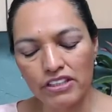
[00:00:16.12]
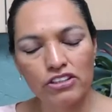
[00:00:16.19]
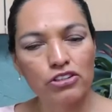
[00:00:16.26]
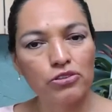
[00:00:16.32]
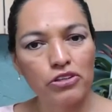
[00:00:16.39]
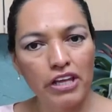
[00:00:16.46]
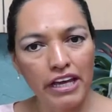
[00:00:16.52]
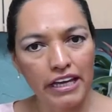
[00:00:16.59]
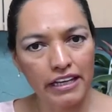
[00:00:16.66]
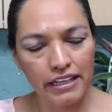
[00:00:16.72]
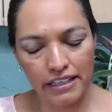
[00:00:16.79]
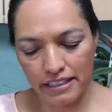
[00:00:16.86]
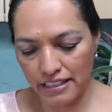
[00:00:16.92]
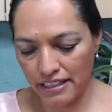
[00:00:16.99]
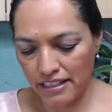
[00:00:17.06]

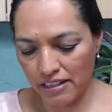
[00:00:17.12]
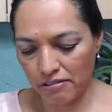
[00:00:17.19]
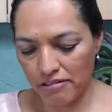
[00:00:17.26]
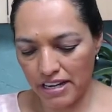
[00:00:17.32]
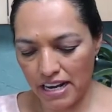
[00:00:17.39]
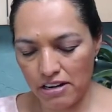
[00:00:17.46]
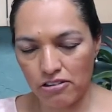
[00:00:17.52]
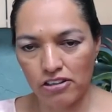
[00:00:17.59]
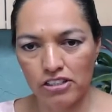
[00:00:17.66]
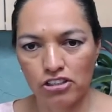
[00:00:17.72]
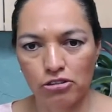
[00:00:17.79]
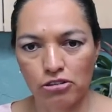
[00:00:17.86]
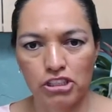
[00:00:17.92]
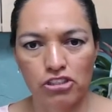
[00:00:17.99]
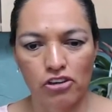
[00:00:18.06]
today we are going to
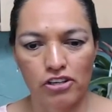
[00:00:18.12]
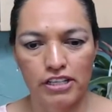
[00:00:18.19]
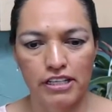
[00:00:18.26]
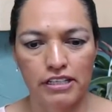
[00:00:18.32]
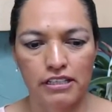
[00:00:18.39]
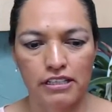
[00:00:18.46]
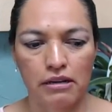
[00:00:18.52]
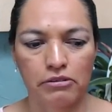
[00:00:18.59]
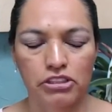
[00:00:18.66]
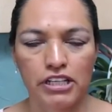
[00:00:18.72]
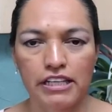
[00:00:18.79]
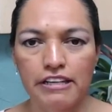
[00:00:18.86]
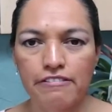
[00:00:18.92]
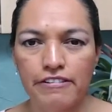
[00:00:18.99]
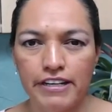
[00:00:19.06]
be talking about the
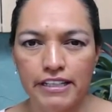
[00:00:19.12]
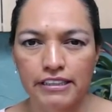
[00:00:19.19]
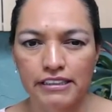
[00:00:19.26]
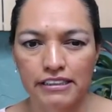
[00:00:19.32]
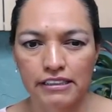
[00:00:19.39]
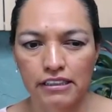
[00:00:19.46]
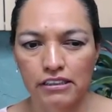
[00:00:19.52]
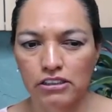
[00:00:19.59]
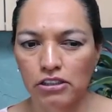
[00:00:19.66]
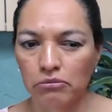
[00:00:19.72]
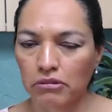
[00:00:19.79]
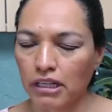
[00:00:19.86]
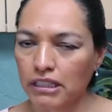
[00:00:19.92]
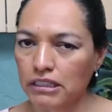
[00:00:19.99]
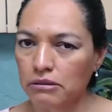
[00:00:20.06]
difference,
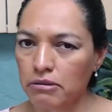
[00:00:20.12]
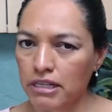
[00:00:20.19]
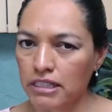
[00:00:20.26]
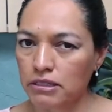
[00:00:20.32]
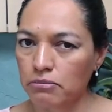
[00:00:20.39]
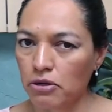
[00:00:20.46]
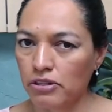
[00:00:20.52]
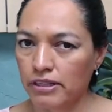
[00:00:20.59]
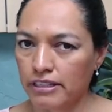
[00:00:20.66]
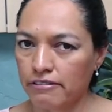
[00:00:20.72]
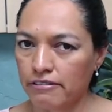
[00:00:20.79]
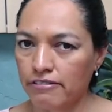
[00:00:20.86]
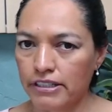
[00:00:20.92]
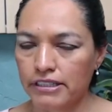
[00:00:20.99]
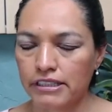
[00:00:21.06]
sometimes very small
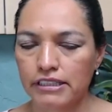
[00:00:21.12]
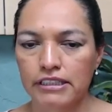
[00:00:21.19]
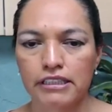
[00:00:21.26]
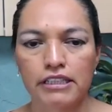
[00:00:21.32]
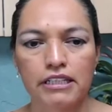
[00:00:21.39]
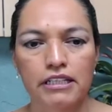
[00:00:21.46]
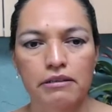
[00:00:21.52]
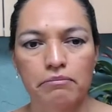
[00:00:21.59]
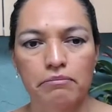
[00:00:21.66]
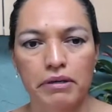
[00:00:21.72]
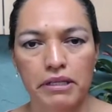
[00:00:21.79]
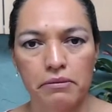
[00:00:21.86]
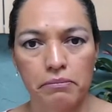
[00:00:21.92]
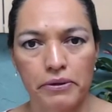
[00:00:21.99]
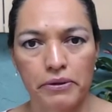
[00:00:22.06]
difference, but
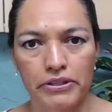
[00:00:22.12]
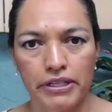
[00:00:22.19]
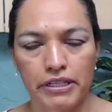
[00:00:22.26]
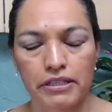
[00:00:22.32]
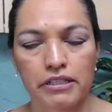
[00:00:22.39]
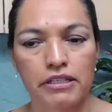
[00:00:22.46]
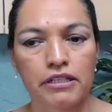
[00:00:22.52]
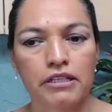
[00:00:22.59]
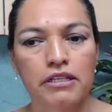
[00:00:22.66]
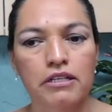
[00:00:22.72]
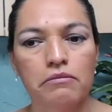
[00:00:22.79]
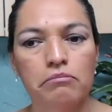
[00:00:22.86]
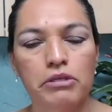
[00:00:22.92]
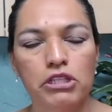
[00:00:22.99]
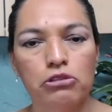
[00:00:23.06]
important,
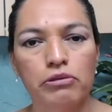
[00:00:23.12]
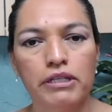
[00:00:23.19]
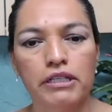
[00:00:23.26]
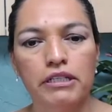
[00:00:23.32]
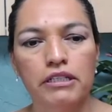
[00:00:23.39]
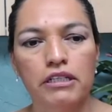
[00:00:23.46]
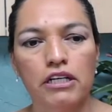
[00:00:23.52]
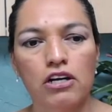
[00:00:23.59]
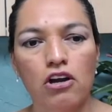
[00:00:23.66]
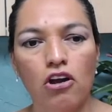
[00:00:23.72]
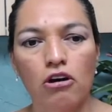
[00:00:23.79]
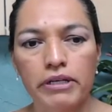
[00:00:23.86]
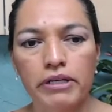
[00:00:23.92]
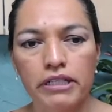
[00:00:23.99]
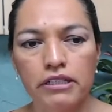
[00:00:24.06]
between
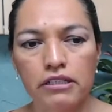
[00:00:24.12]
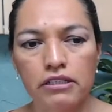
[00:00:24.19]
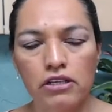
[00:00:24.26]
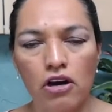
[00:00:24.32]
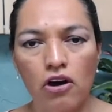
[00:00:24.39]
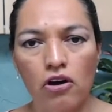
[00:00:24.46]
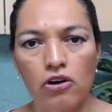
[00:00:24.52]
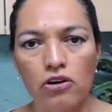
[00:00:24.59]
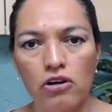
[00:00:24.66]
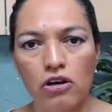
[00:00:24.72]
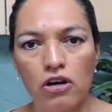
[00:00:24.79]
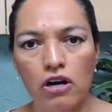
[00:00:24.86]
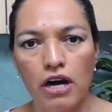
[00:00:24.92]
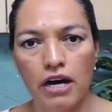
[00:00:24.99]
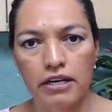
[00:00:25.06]
loving or
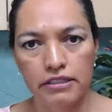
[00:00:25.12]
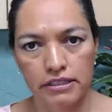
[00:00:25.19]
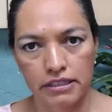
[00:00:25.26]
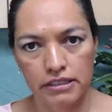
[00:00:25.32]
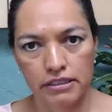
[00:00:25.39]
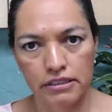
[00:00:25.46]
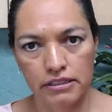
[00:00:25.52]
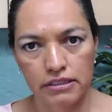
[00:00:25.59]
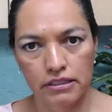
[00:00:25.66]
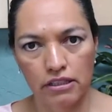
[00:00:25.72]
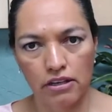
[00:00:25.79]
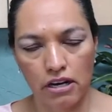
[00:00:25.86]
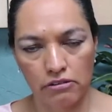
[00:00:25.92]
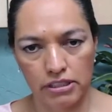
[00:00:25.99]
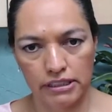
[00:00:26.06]
hurting
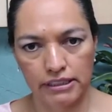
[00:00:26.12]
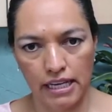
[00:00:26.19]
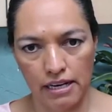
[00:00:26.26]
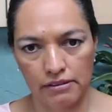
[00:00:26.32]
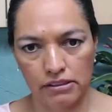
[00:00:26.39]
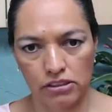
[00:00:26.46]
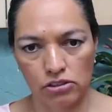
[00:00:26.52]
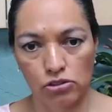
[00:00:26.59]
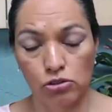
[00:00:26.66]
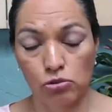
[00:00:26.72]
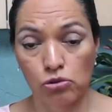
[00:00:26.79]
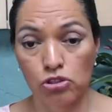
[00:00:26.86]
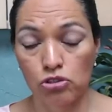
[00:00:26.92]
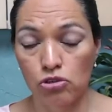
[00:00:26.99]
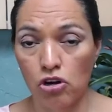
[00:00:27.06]
ourselves.
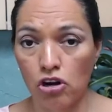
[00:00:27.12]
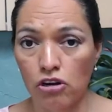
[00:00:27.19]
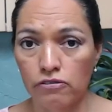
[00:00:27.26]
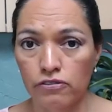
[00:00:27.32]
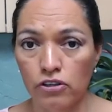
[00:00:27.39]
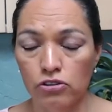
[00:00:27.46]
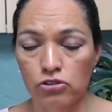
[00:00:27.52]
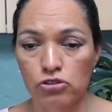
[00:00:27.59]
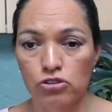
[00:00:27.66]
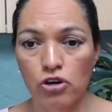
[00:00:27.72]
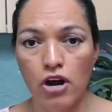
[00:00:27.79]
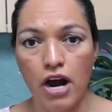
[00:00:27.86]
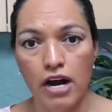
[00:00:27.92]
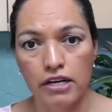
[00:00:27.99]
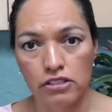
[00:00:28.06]
Do you love or do you
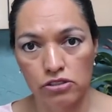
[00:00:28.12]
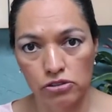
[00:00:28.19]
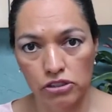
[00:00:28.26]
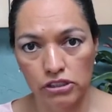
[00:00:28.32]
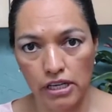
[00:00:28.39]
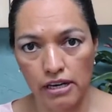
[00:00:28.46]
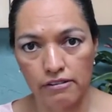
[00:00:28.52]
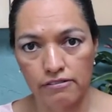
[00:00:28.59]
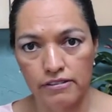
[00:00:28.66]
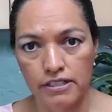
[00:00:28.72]
hurt yourself?